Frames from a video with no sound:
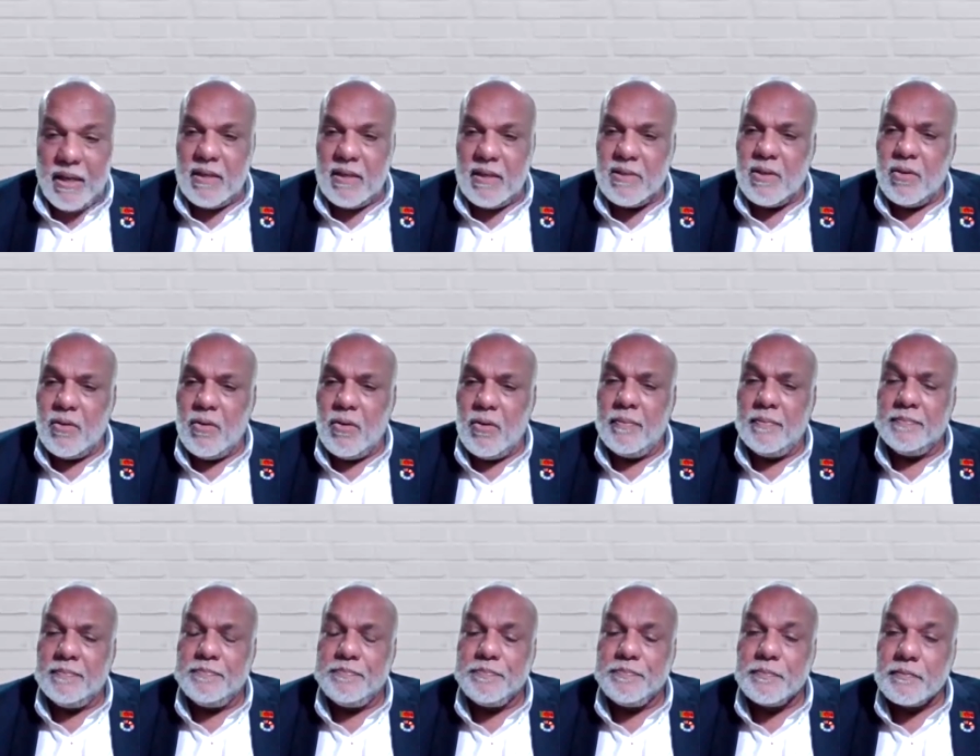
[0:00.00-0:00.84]
years
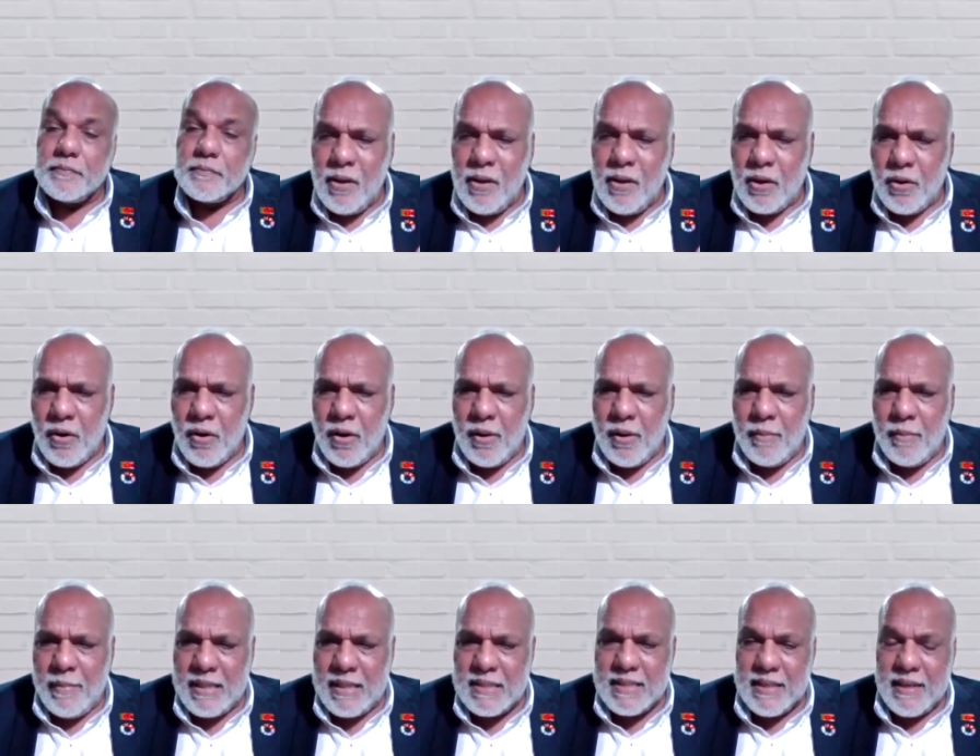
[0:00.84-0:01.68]
ago. It got
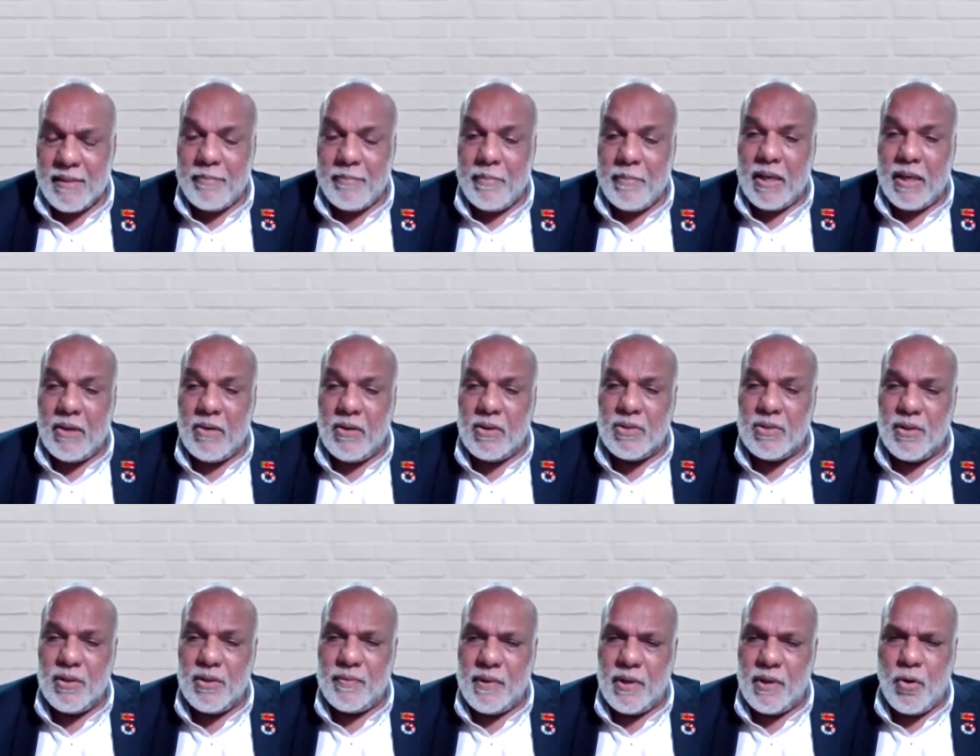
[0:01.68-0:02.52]
all messed up
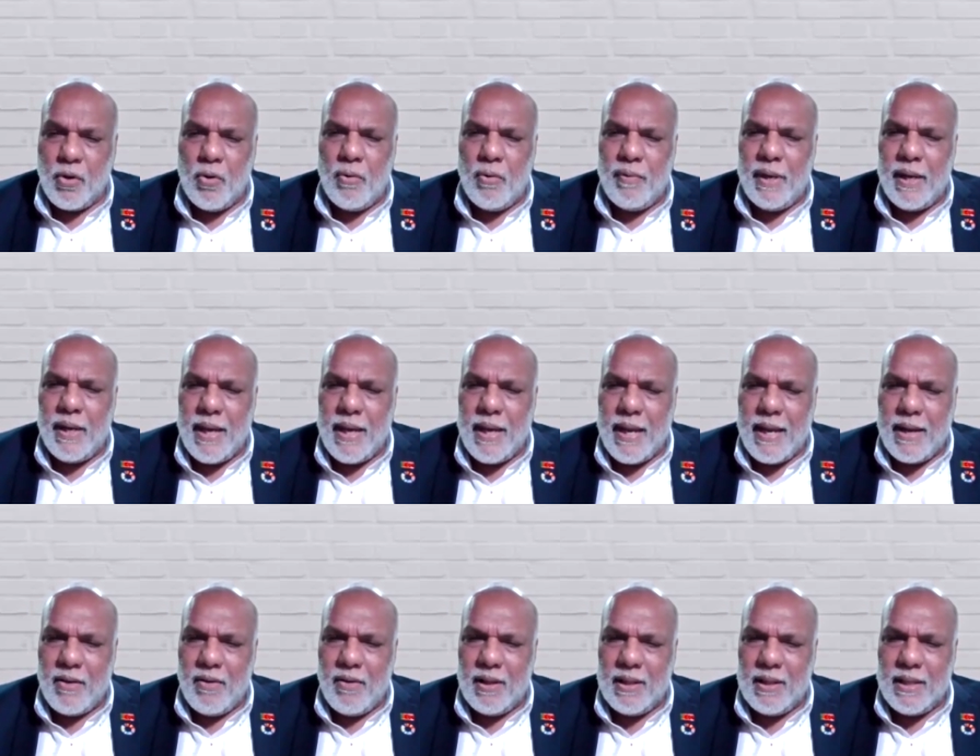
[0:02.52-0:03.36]
because of the
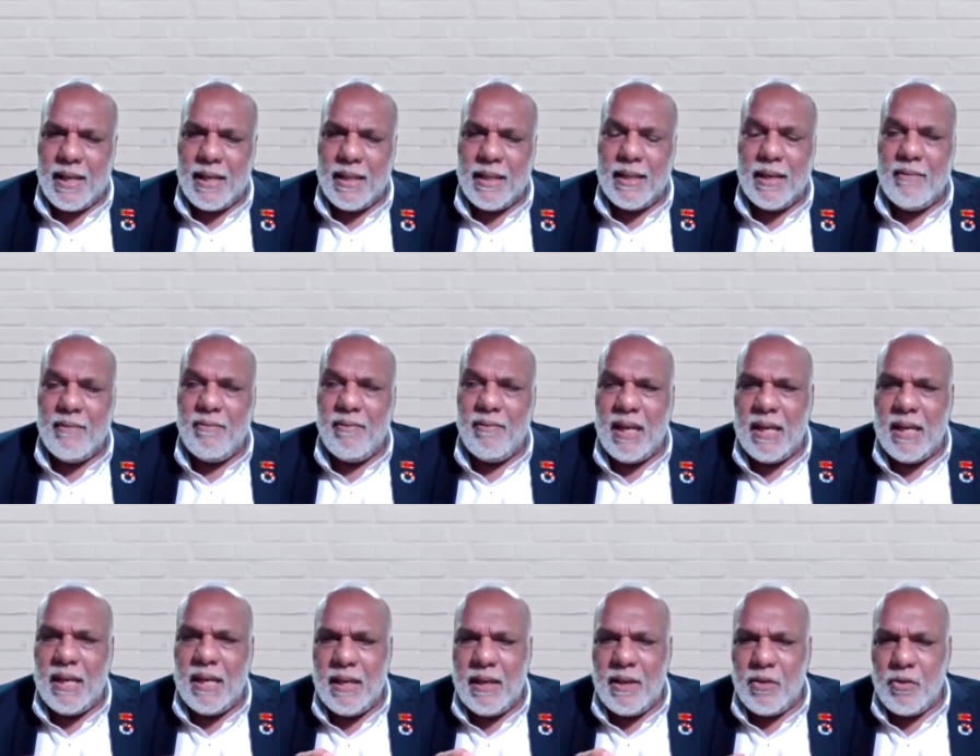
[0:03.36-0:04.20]
COVID and all that. Then
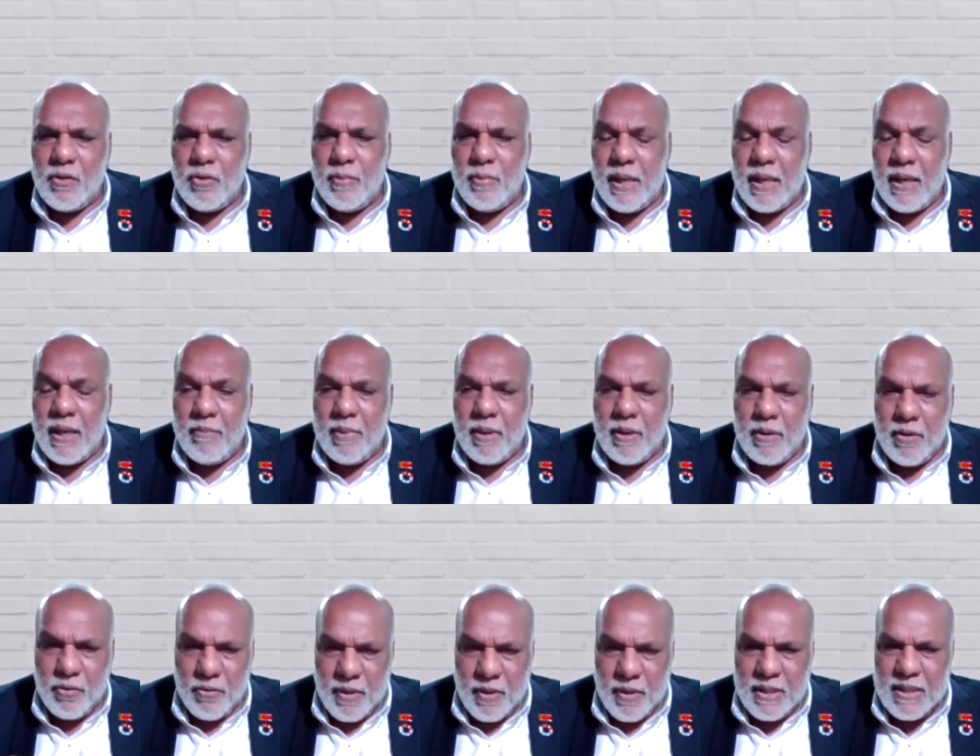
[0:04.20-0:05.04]
we need to be
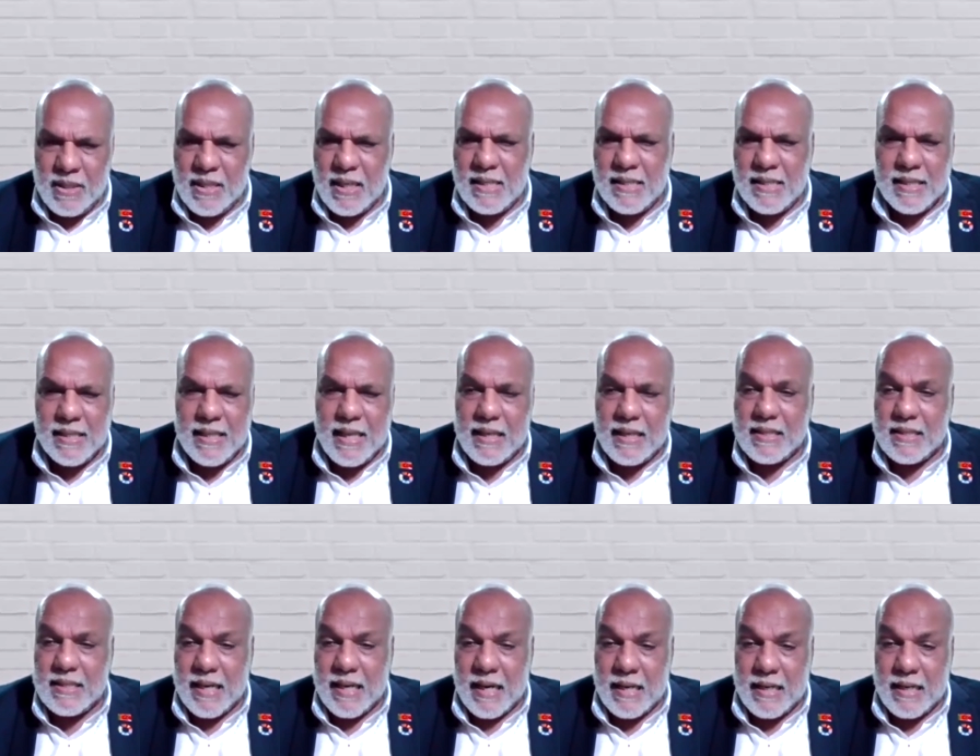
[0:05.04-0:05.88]
able to adjust
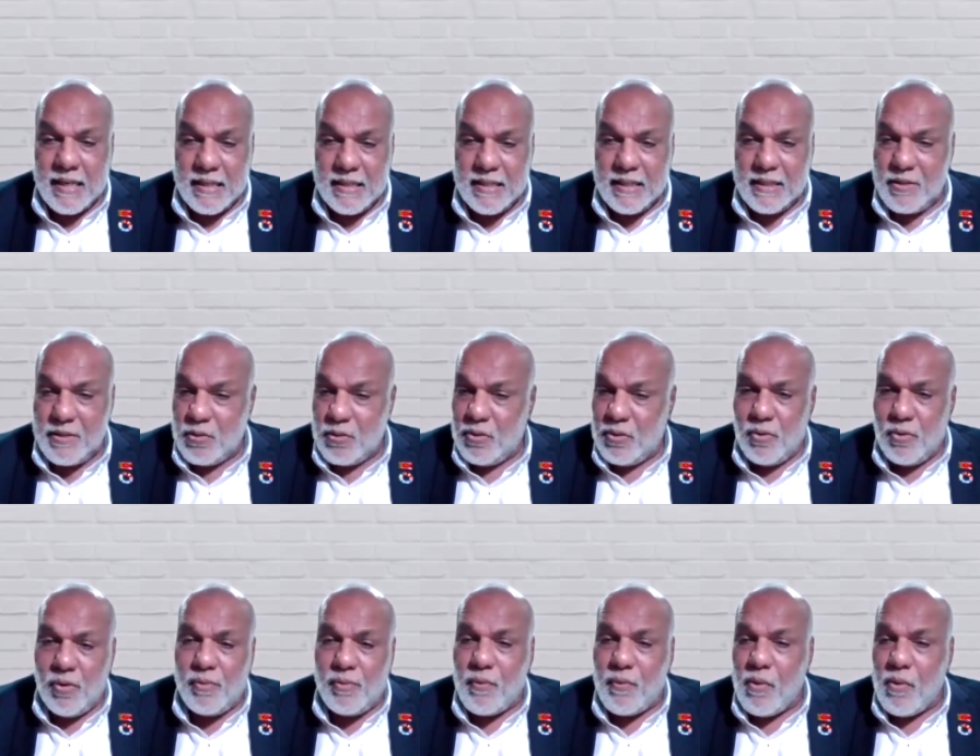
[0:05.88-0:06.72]
that strategy to
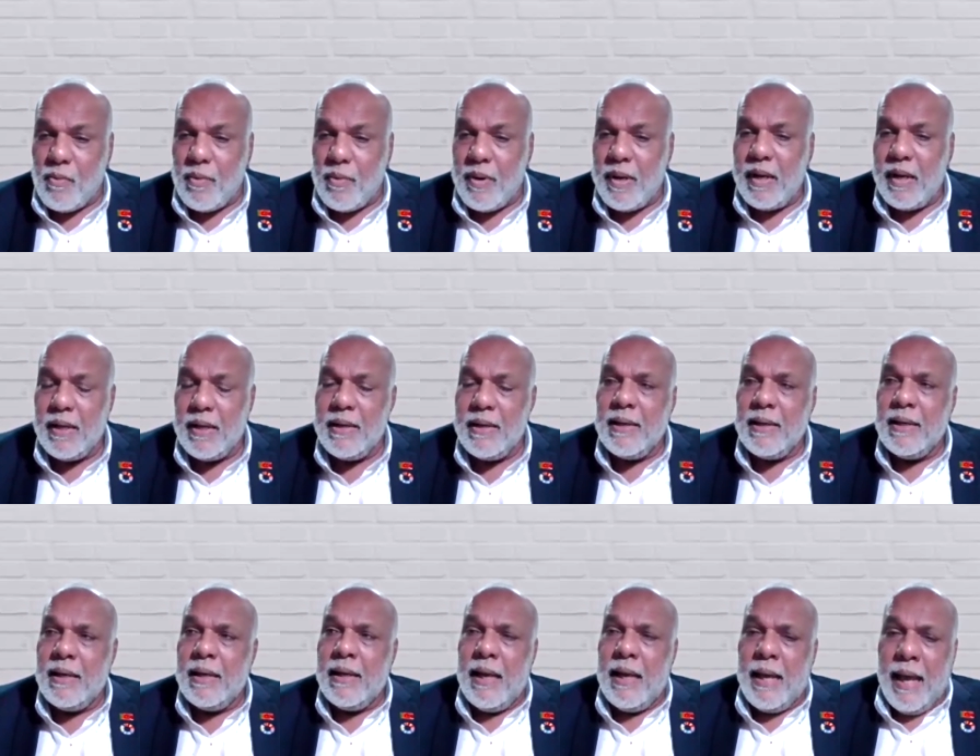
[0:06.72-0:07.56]
go forward.
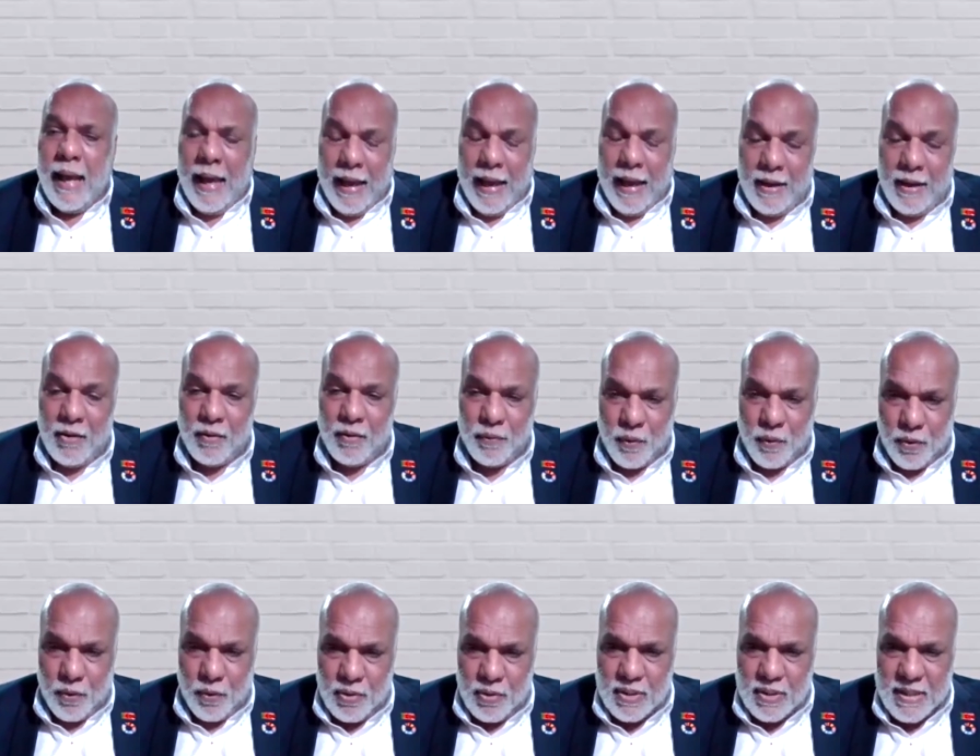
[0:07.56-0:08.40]
And
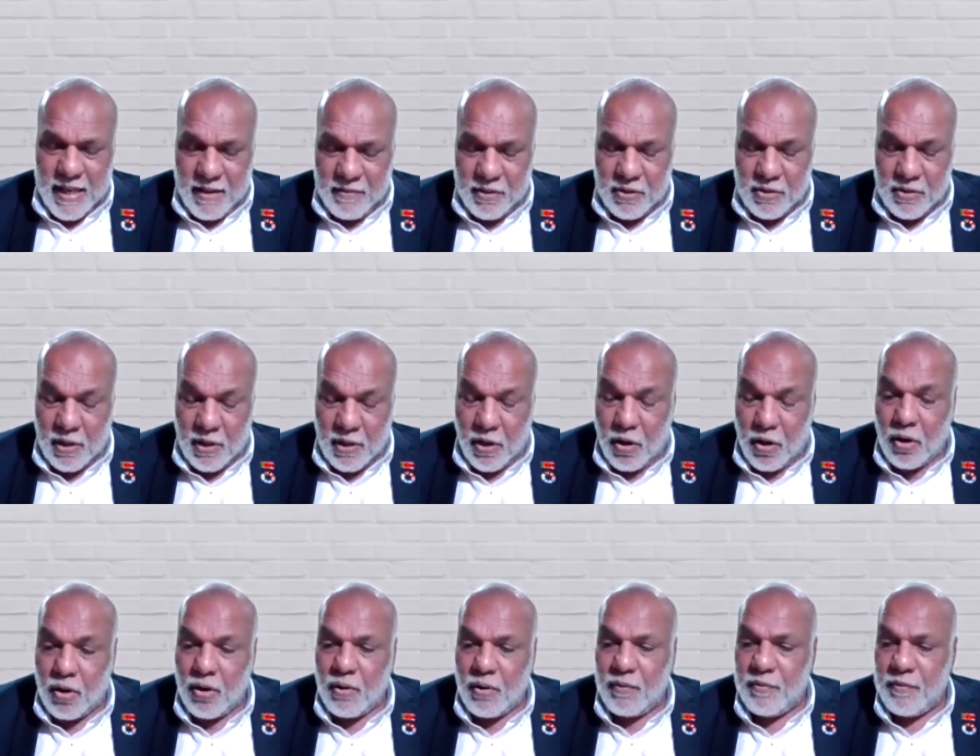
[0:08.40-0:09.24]
of course, there was a
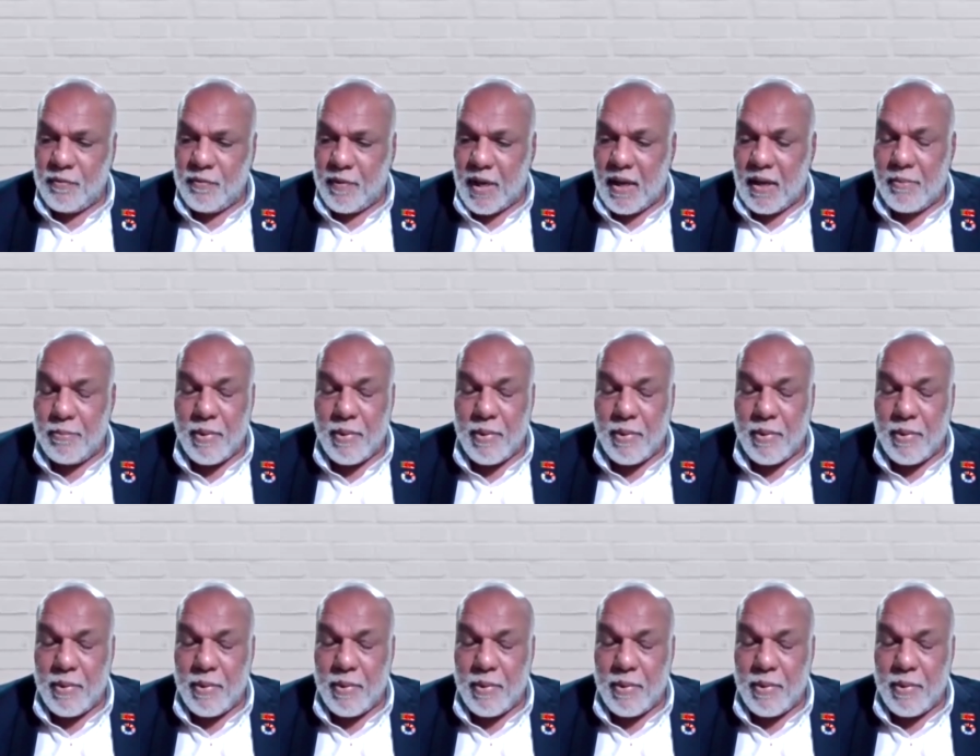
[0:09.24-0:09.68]
lot of